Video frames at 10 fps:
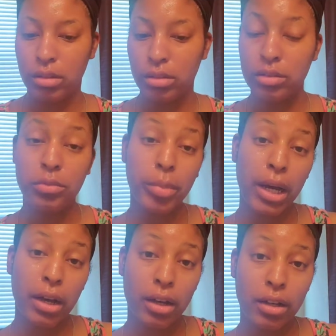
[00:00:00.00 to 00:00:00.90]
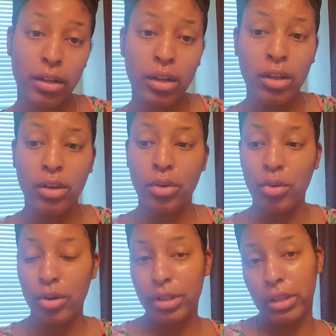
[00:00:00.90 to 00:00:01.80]
spa
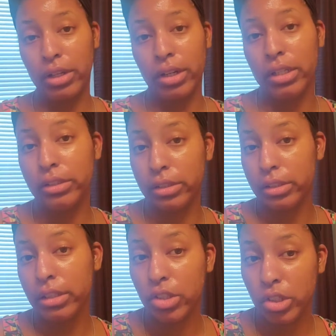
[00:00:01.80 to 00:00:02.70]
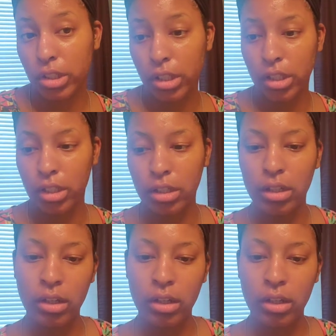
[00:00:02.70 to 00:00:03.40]
or their esthetician,